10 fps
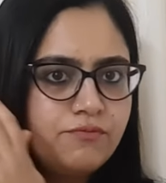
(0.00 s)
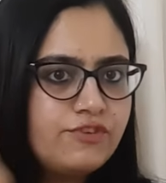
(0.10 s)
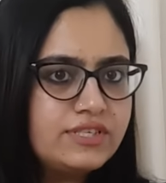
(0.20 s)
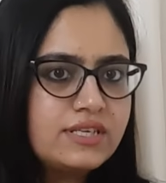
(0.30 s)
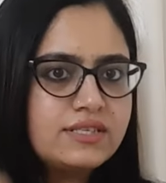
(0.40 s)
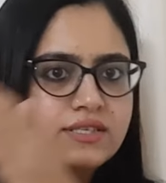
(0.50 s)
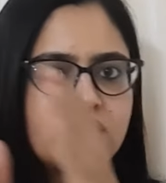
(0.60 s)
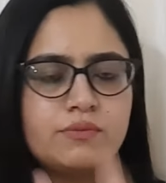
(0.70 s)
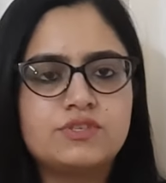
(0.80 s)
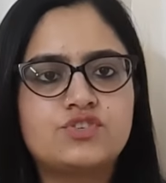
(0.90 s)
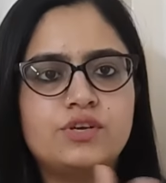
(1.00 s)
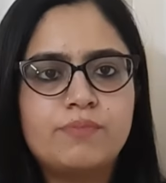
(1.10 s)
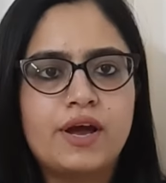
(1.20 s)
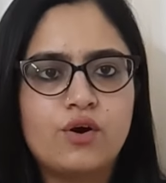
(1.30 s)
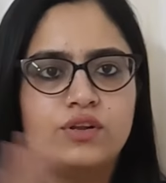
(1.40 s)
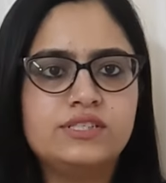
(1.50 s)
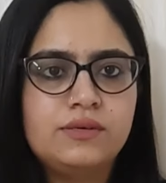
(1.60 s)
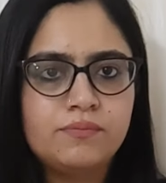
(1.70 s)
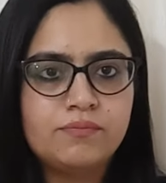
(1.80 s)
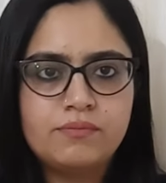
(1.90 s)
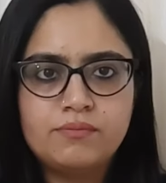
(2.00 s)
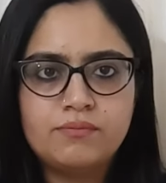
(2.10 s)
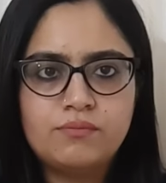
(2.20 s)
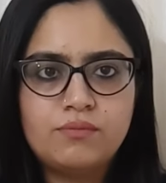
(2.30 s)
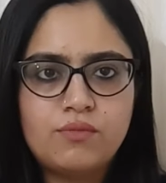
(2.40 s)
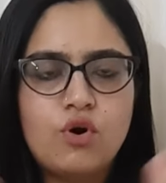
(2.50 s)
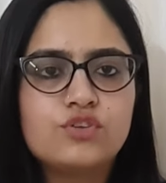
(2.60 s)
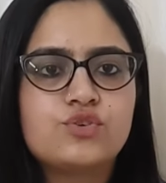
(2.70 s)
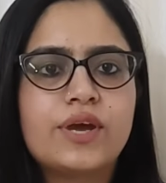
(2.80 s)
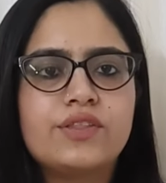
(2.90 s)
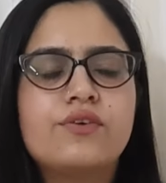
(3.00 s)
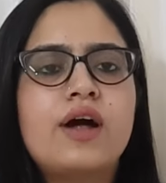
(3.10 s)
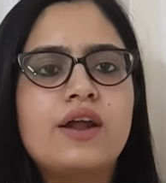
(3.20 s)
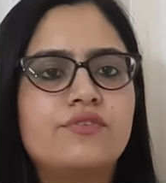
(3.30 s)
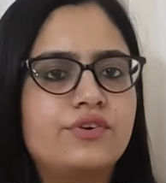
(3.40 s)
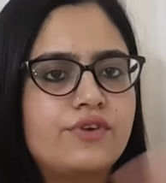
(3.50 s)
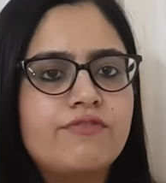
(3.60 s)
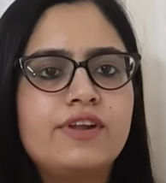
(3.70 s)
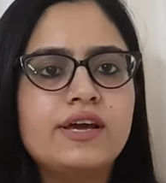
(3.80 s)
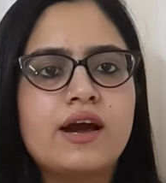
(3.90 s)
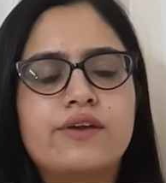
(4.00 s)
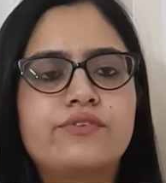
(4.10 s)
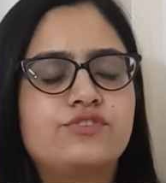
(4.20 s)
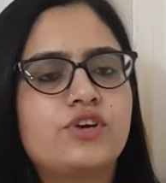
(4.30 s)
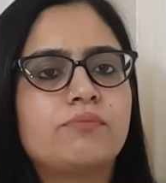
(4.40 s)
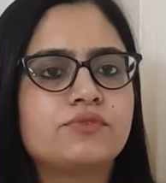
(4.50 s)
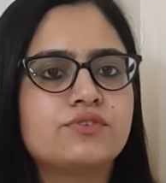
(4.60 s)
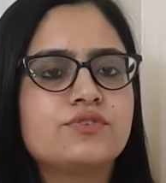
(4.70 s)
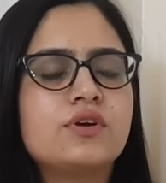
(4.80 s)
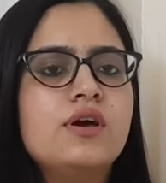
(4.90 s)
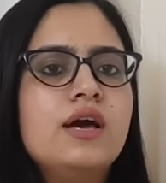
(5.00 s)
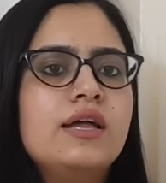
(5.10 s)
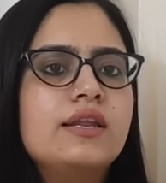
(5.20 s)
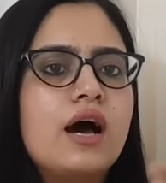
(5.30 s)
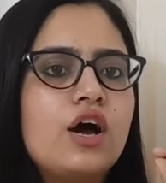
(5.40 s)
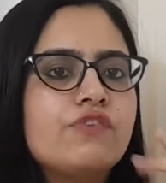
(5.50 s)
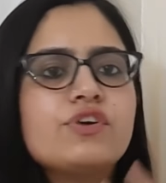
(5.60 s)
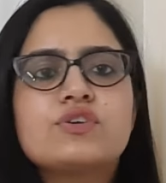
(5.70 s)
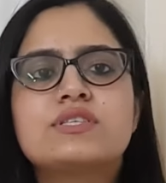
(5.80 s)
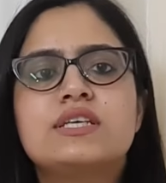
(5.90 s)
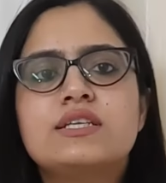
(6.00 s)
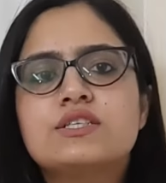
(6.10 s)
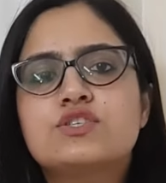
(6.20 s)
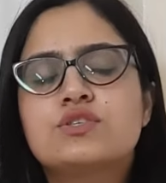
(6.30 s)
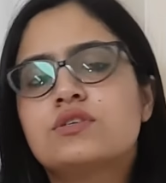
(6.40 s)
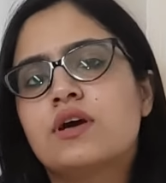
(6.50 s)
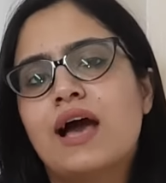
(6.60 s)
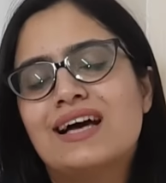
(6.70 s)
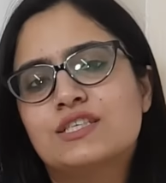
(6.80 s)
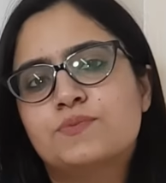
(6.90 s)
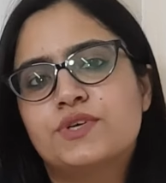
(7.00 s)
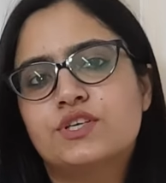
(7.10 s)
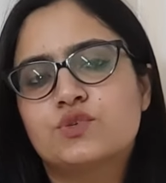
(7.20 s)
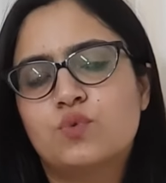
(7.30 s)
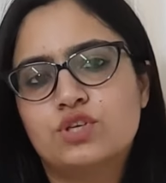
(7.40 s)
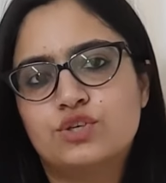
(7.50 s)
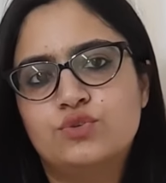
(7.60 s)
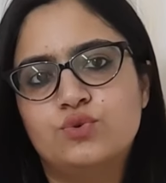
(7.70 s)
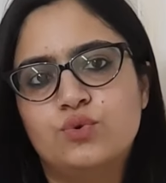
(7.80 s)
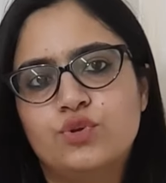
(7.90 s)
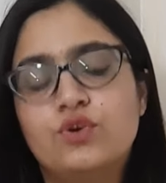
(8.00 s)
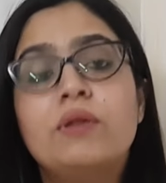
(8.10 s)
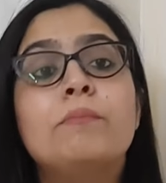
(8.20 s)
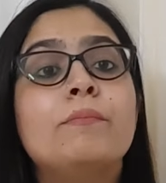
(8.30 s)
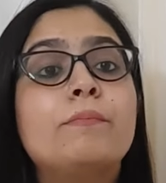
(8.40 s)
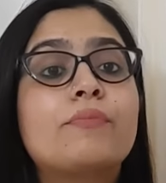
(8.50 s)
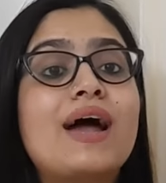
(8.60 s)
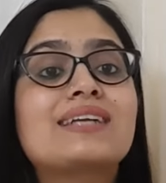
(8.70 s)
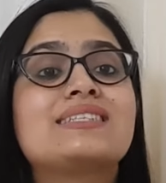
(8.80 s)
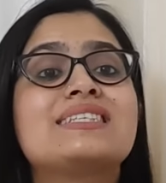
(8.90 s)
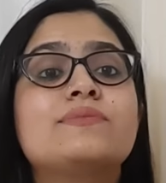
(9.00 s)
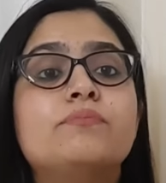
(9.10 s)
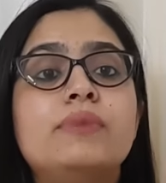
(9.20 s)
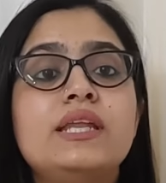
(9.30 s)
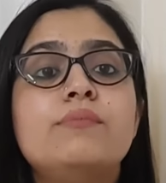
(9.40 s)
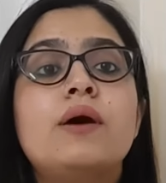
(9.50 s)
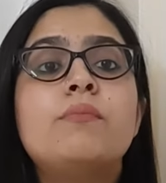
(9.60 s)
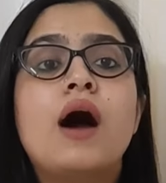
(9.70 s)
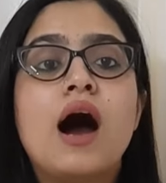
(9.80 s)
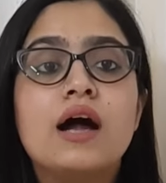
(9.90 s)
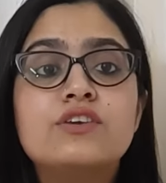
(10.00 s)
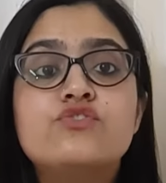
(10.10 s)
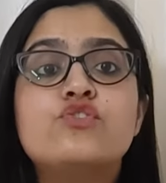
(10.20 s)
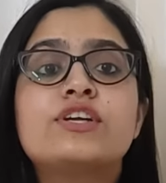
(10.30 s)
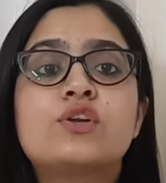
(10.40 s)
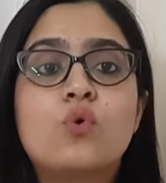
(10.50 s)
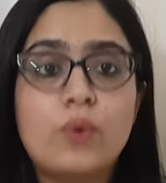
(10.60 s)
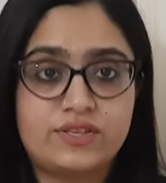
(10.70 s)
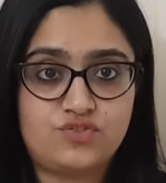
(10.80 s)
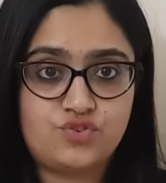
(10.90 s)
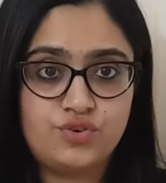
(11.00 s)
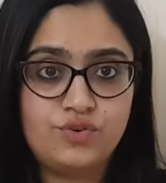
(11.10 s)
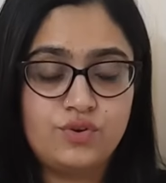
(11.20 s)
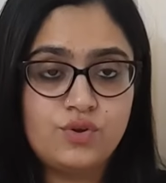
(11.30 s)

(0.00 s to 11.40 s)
Physics, chemistry, biology, altogether 100, roughly 100 chapters. Now, if you're a serious aspirant, what you'll do, you'll practice minimum 100 questions